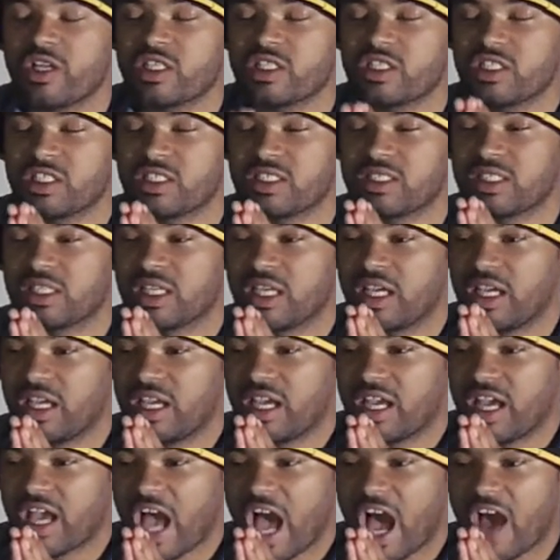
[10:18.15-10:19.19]
It's just
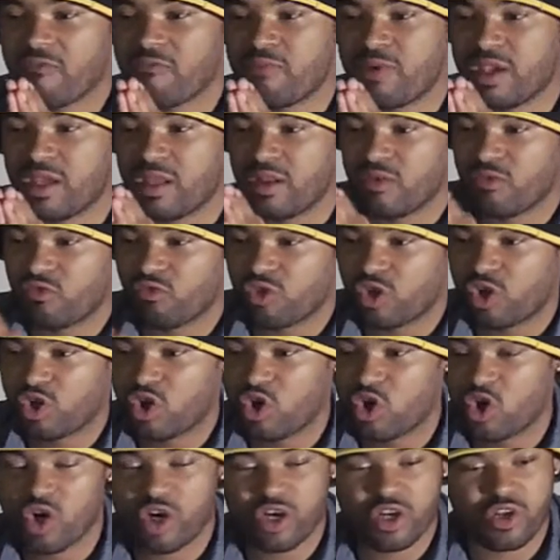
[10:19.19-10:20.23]
I've been
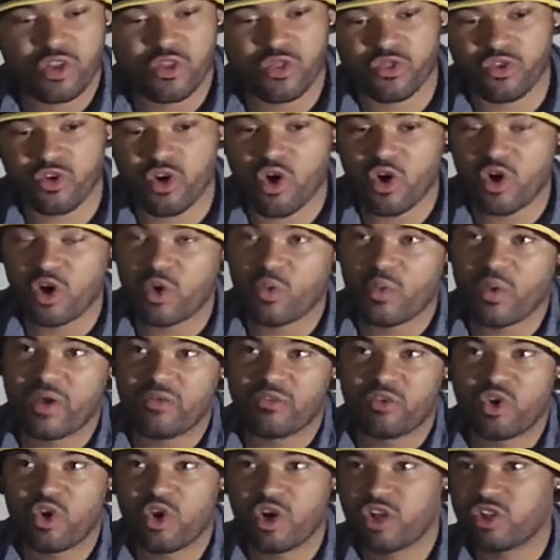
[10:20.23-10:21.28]
recording and throwing
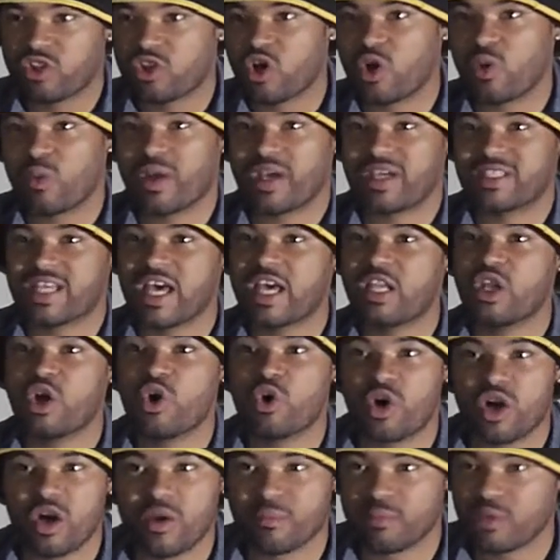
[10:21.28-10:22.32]
away because I
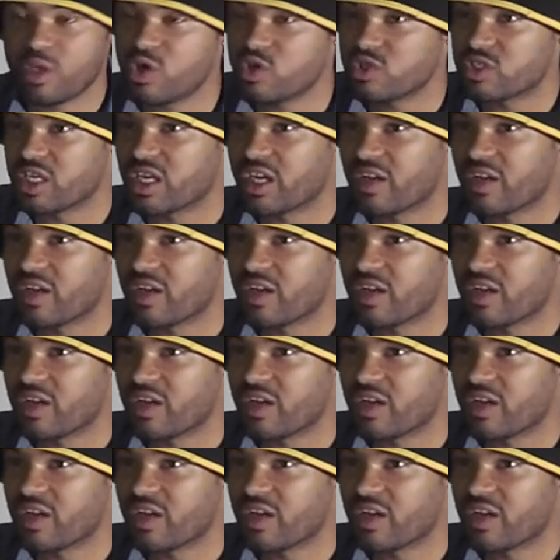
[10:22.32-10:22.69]
know good music.